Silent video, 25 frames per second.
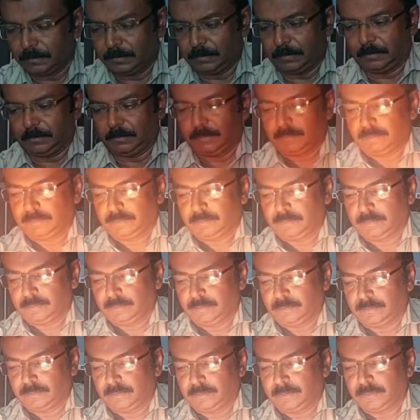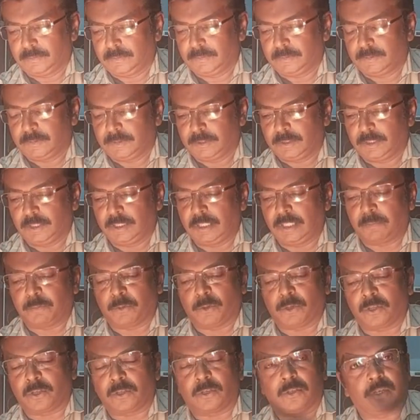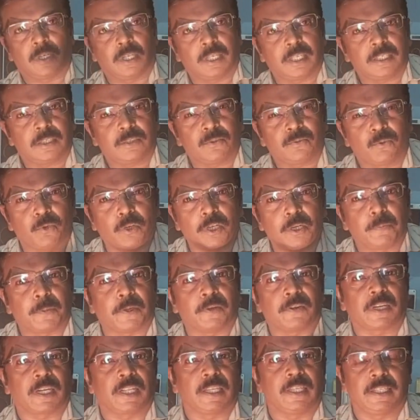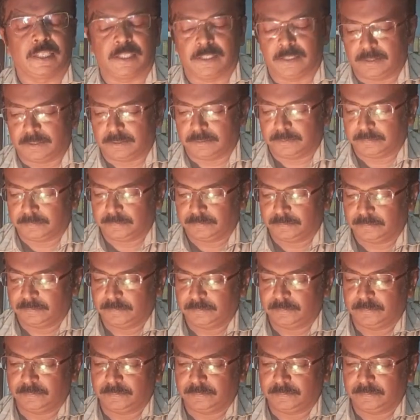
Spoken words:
you can see, the lamp is glowing at full brightness. This